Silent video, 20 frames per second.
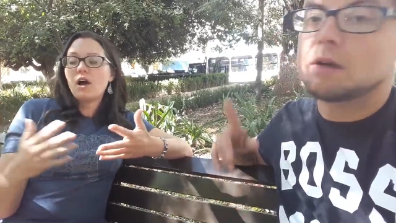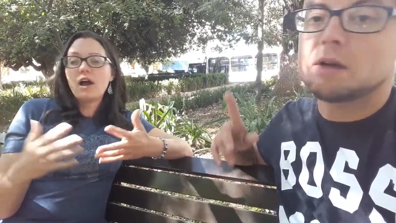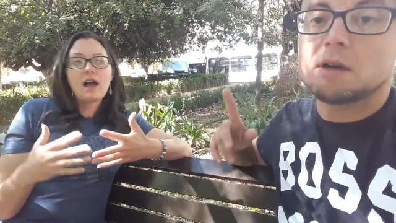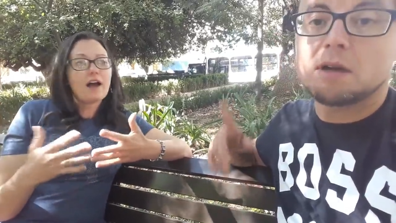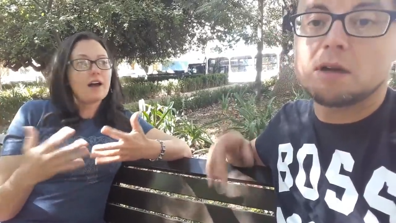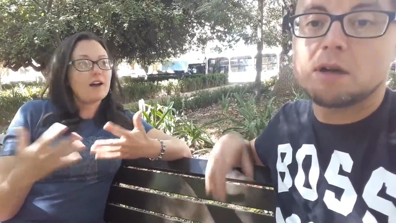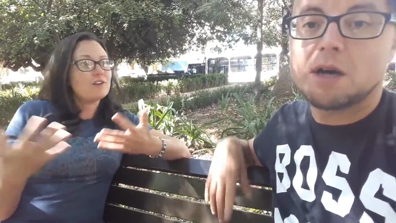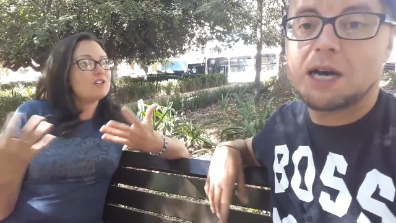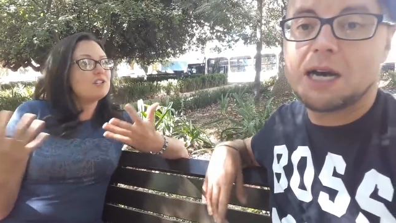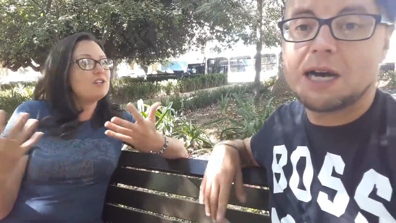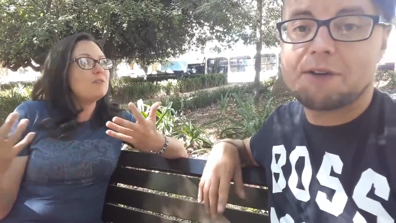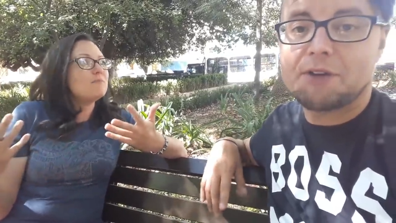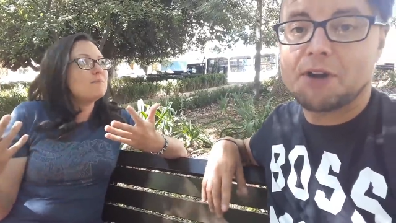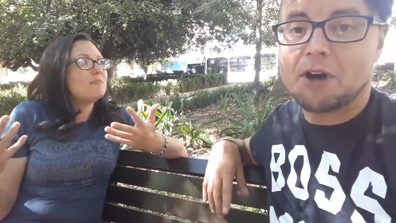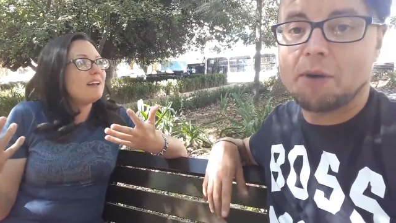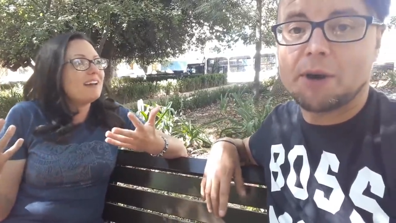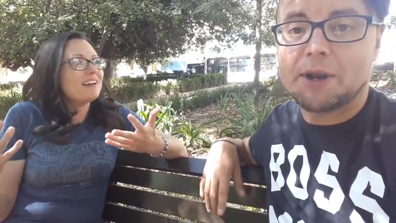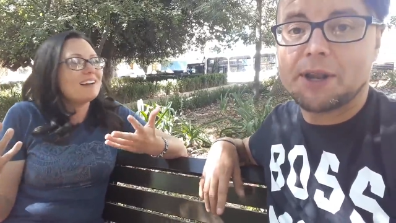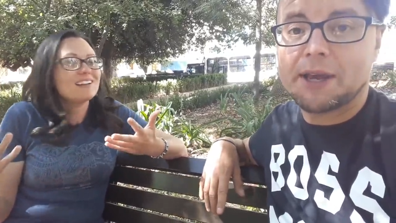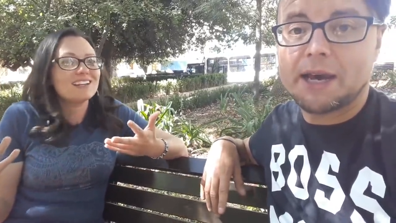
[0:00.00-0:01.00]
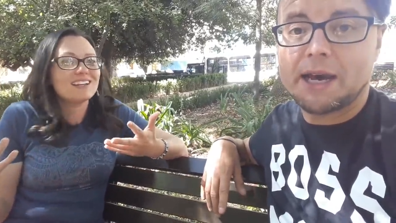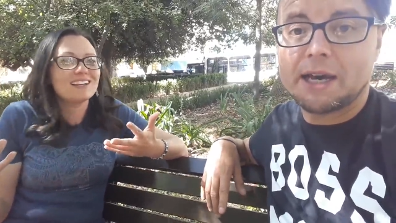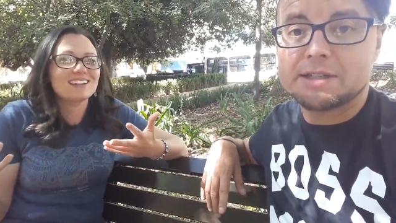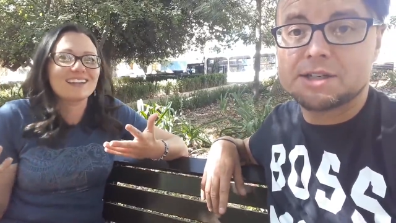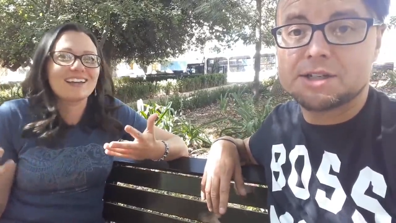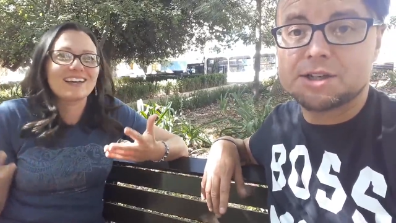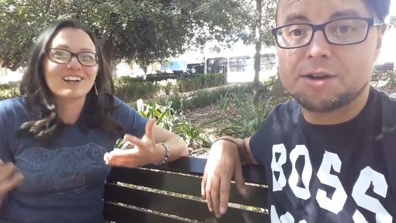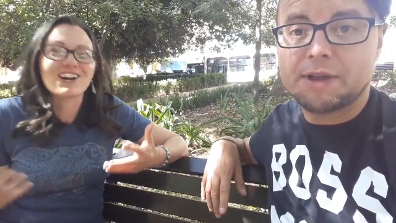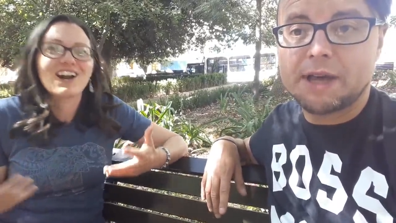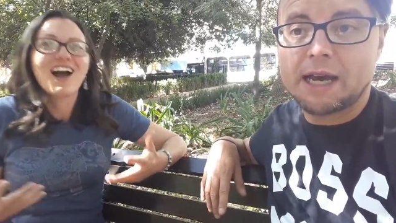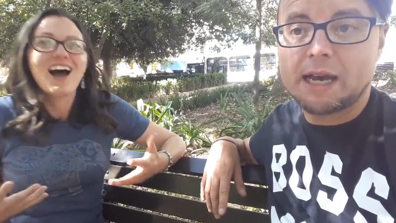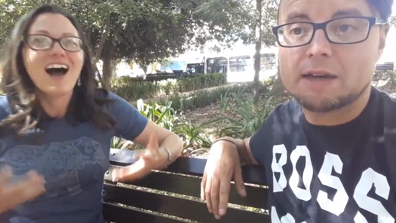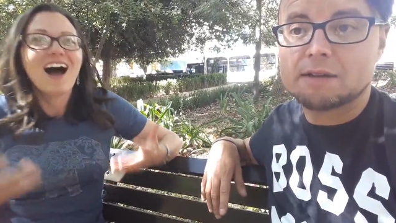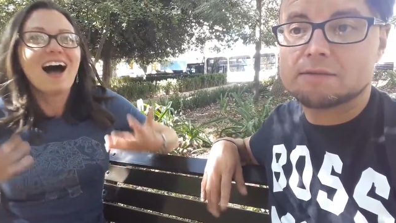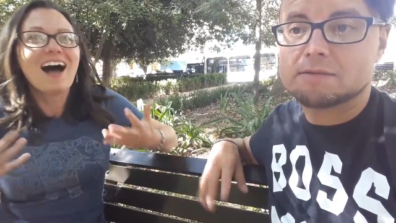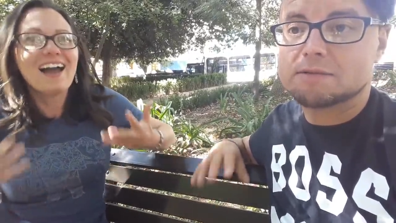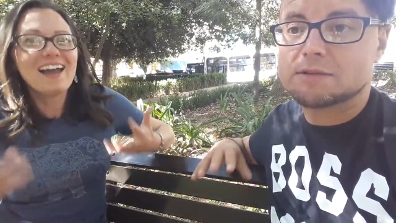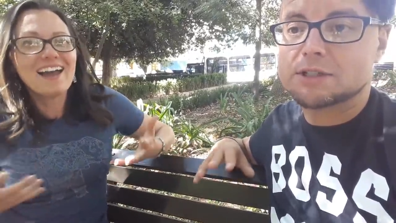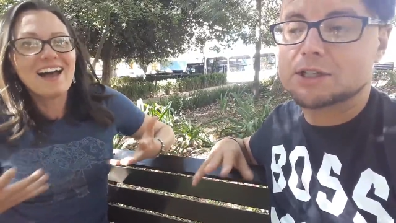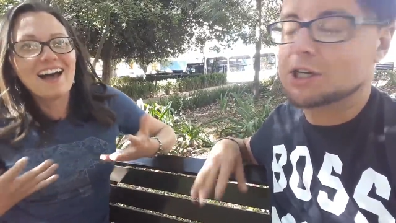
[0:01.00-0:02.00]
Speaker 1: how do I have no idea how to letter? do that. I
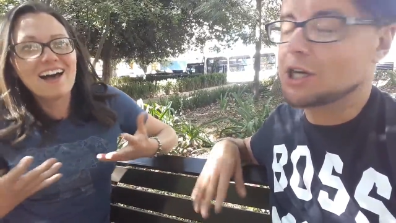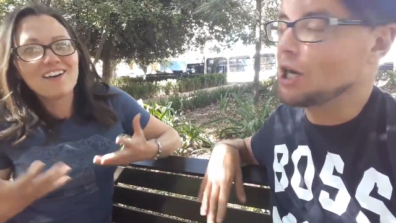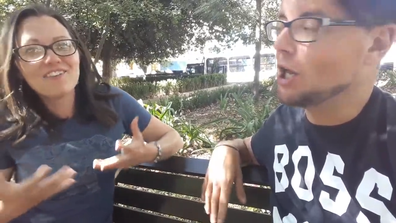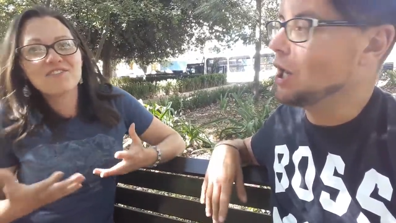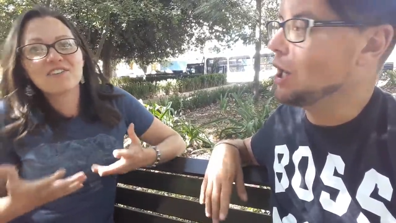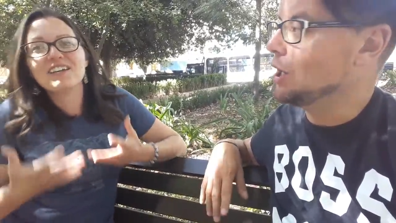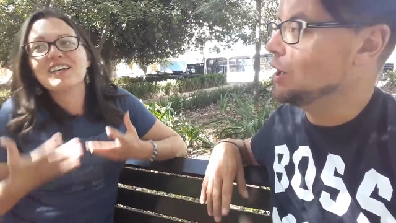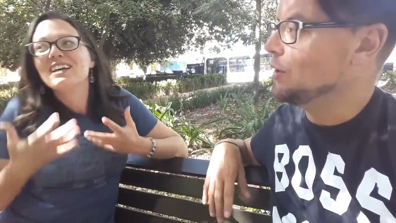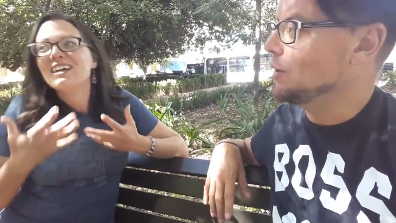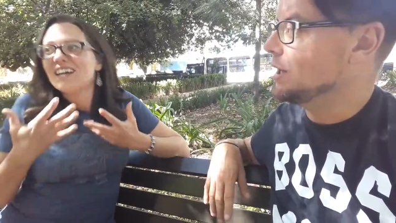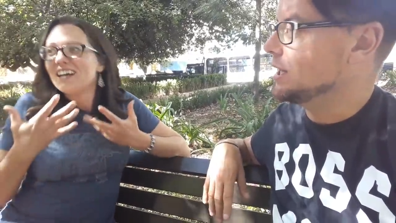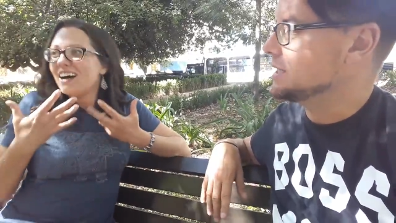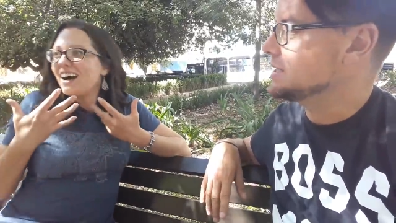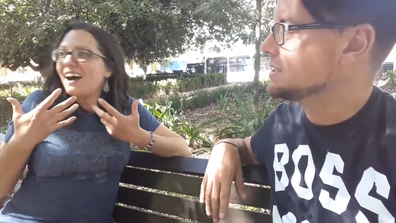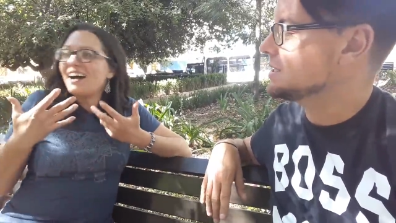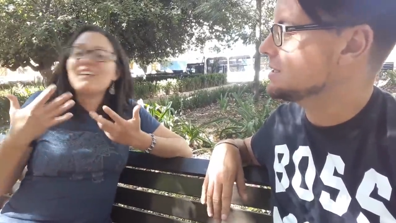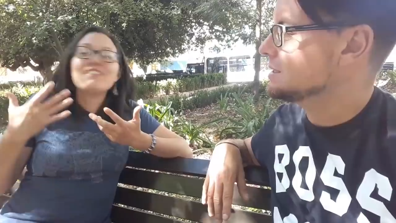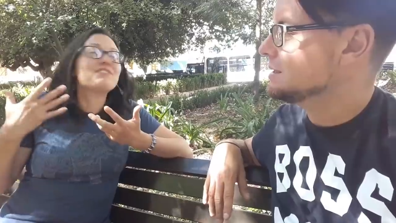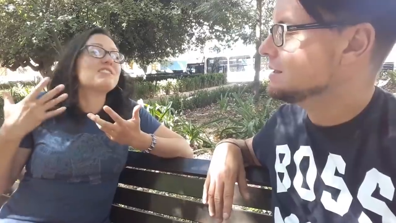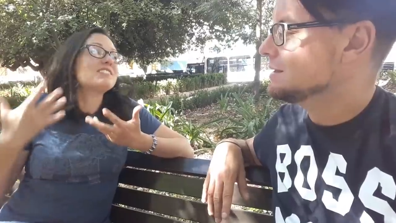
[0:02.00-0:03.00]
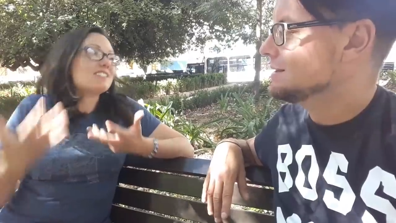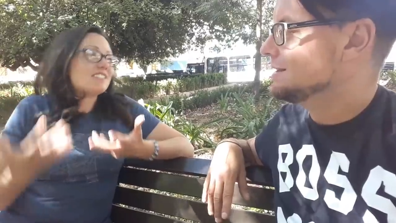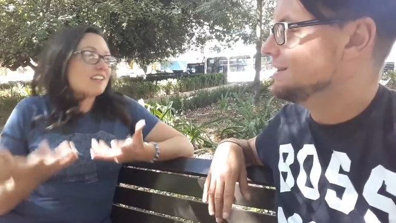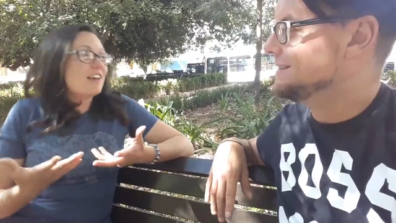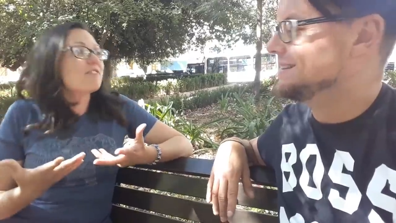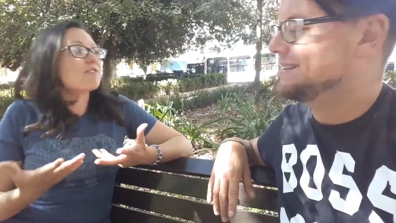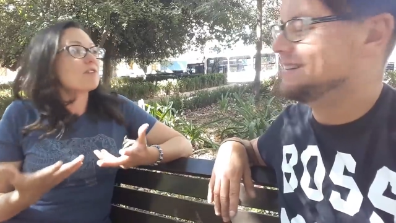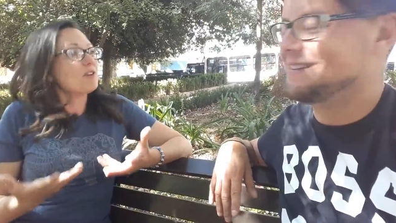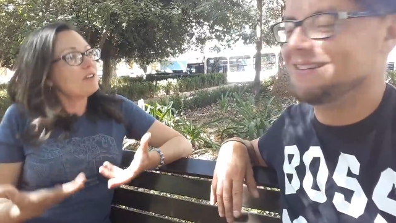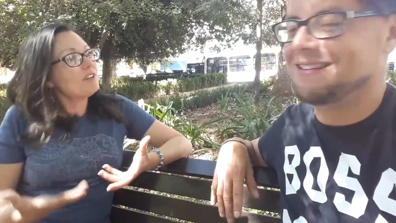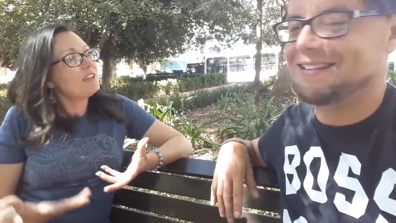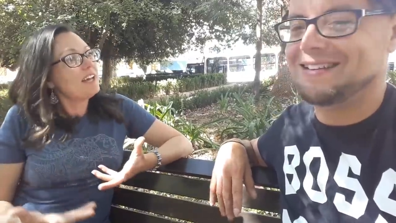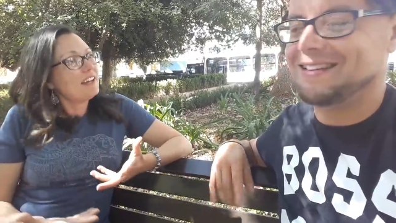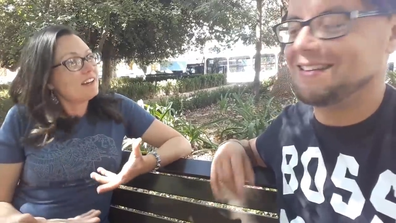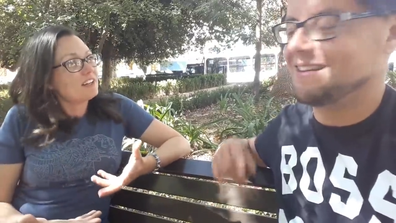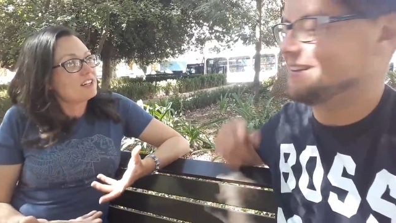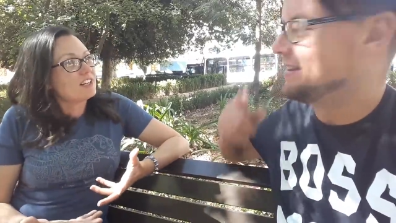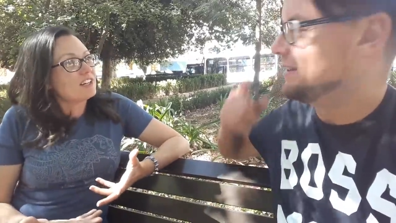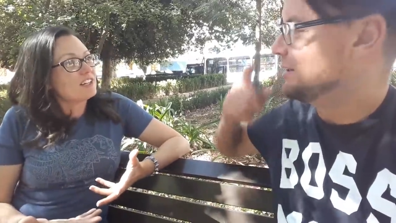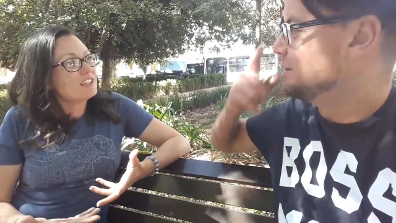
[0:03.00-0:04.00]
have Clueless. I have several
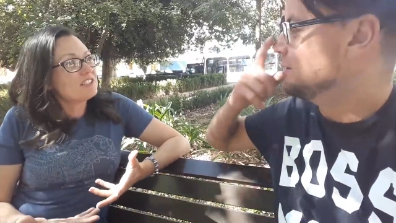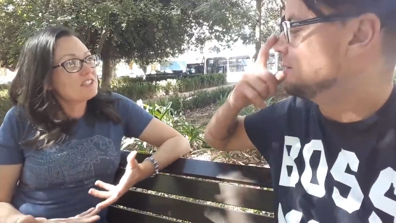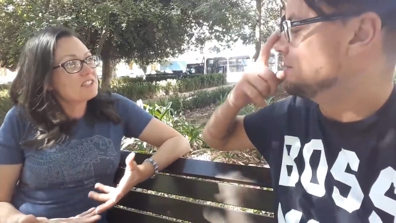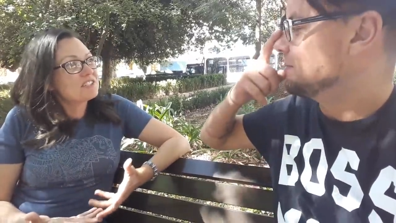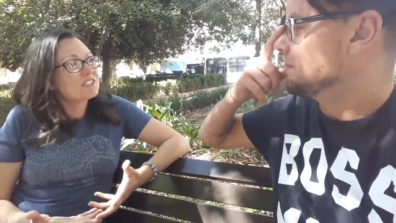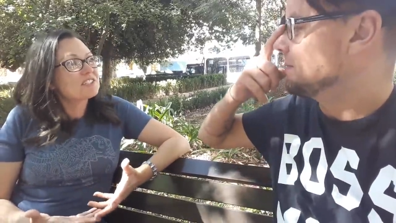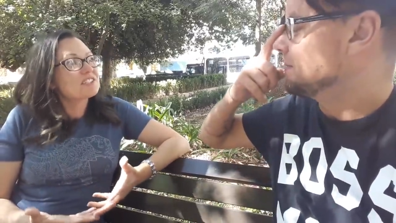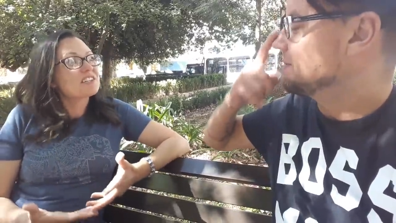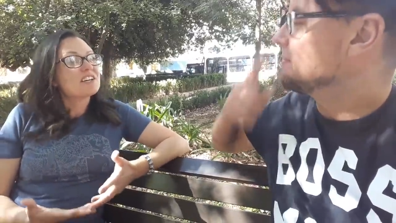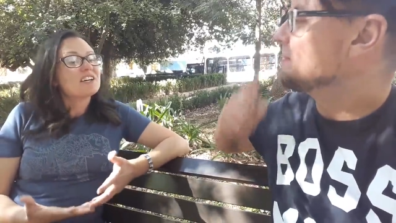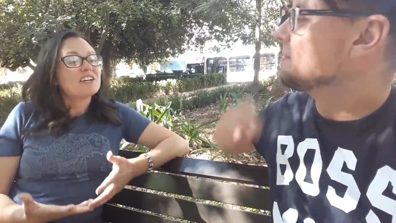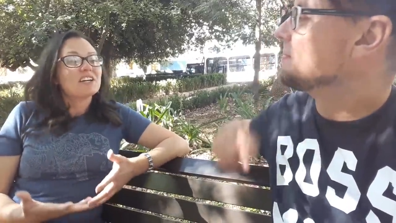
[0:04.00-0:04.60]
letters